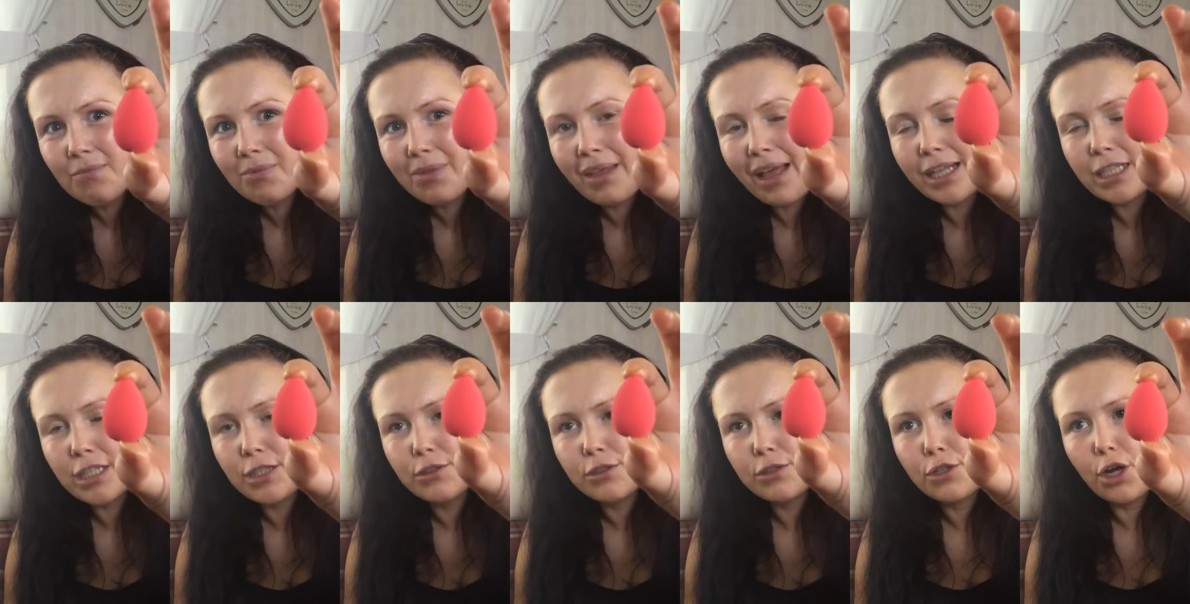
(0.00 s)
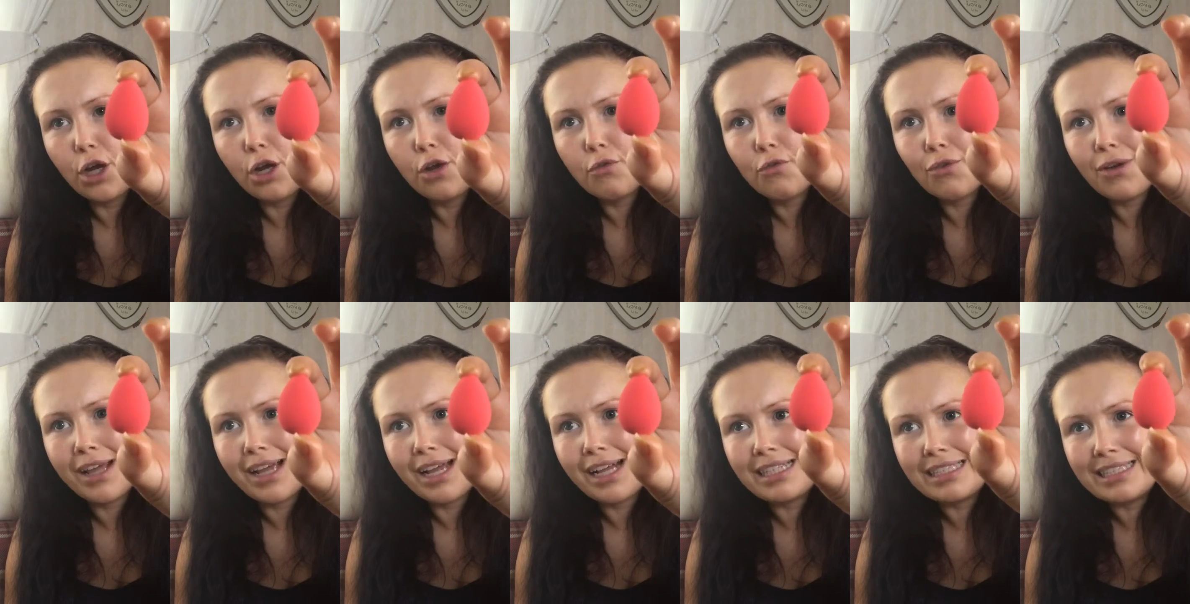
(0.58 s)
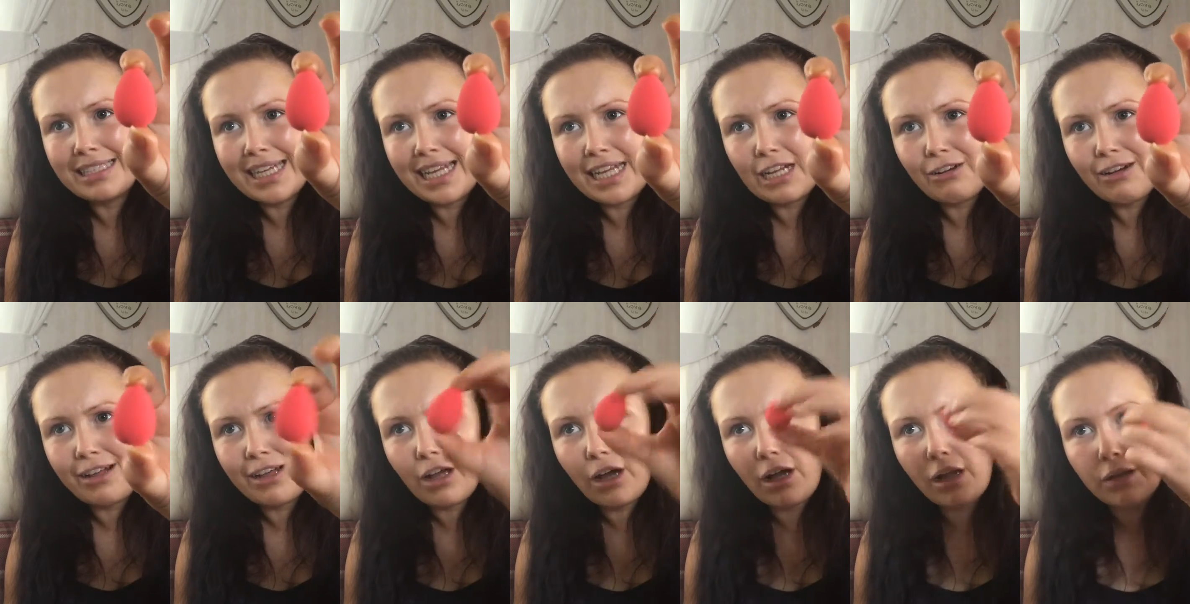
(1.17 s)
That's good for like concealer,
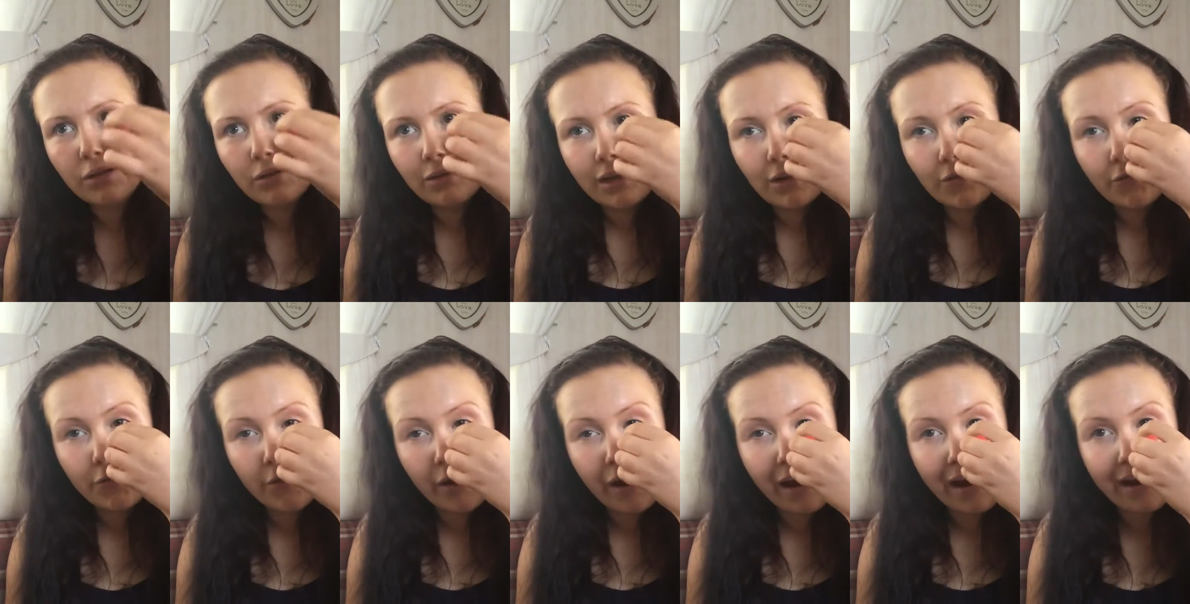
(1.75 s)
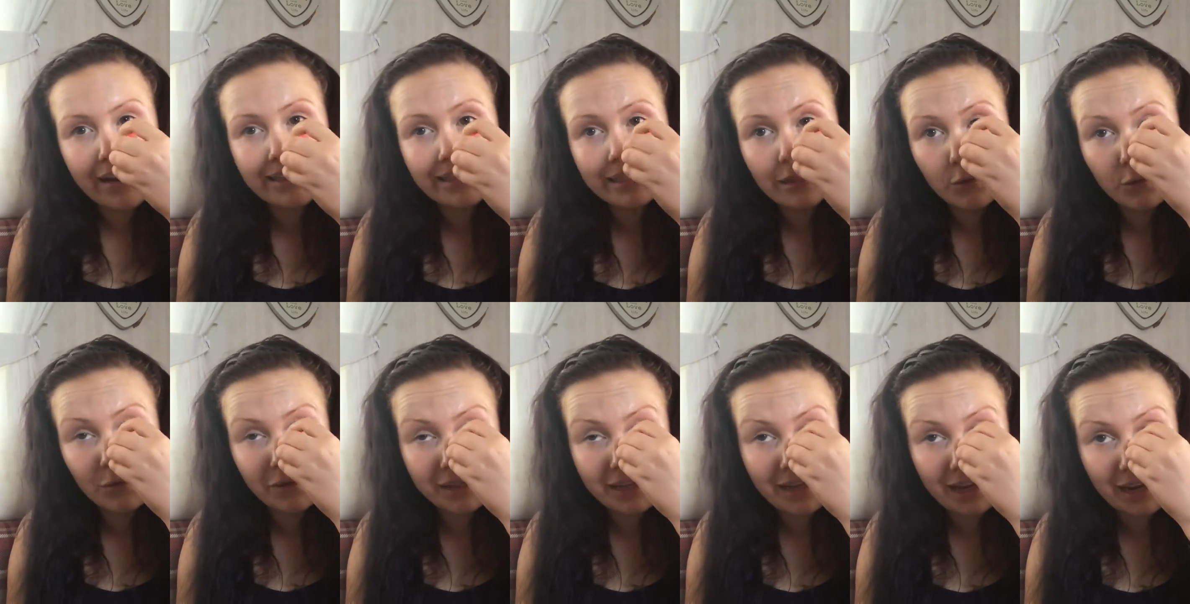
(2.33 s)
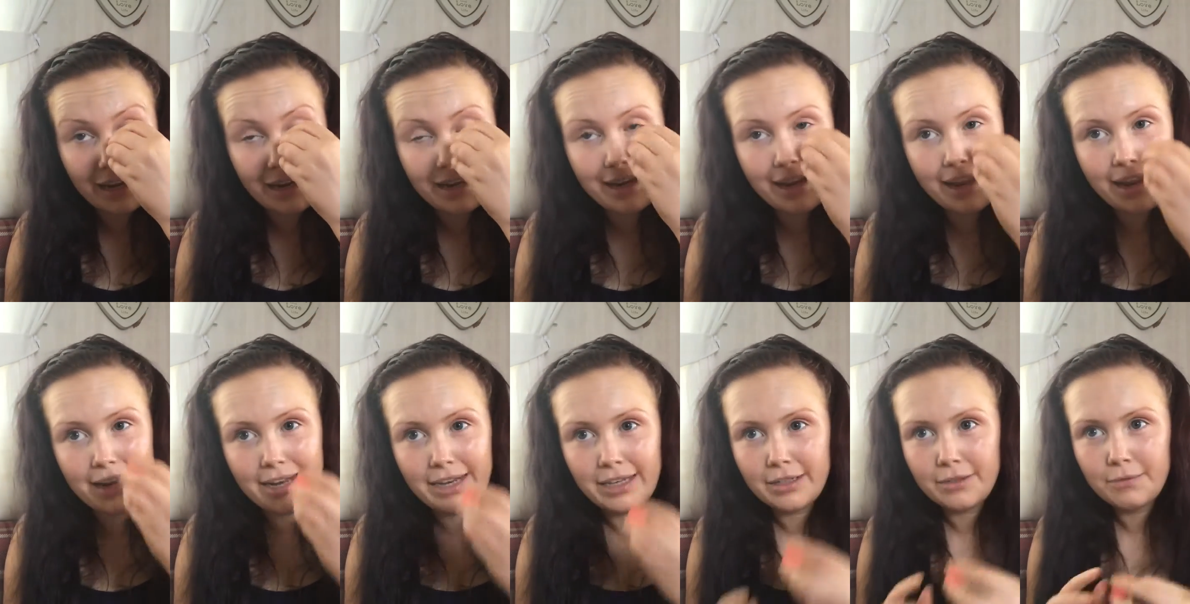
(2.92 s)
like underneath your eyes, like really getting
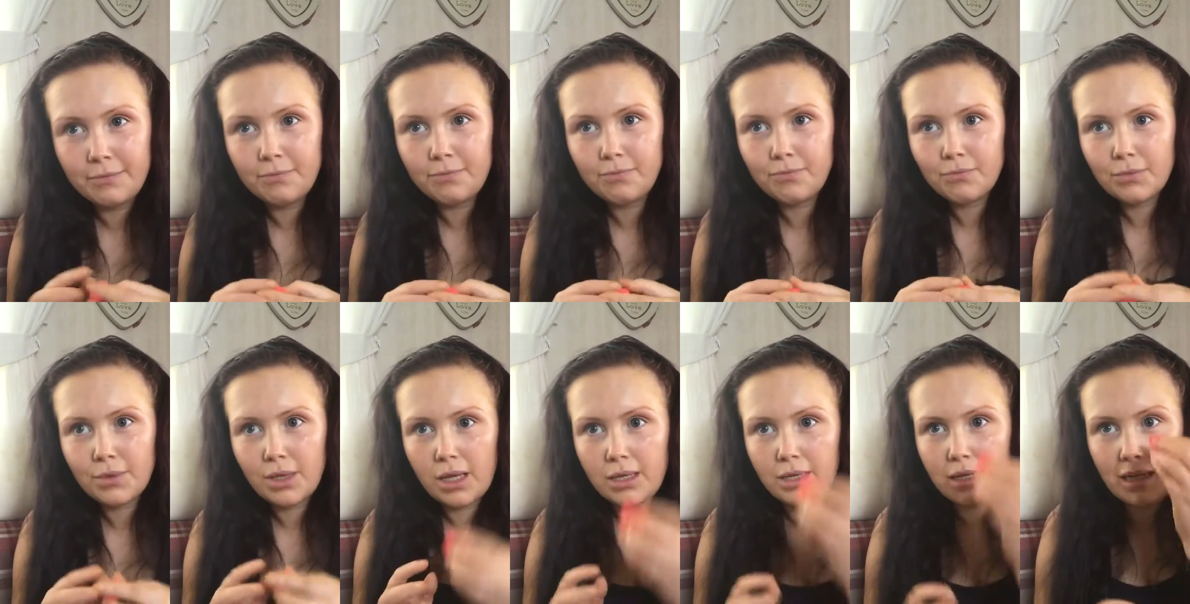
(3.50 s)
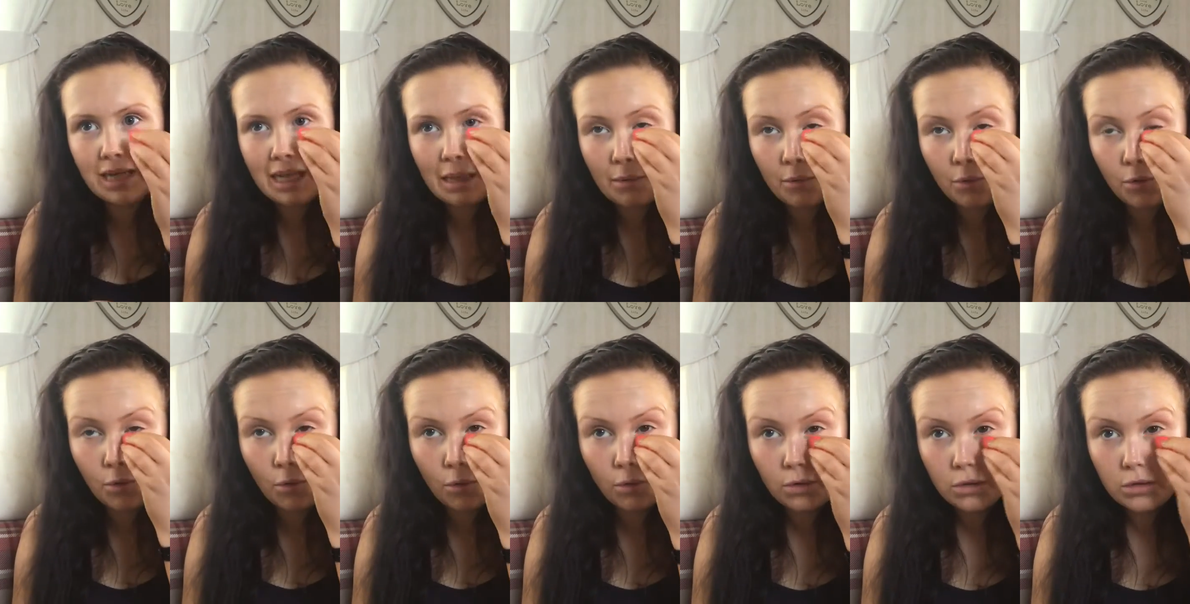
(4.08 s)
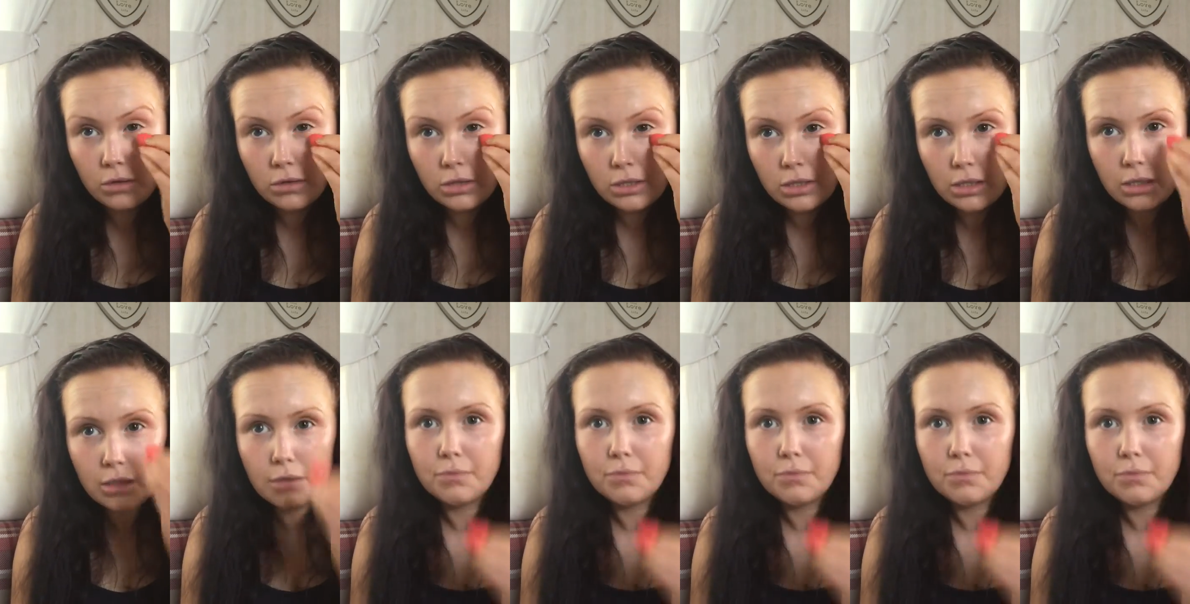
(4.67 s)
in the lens corners.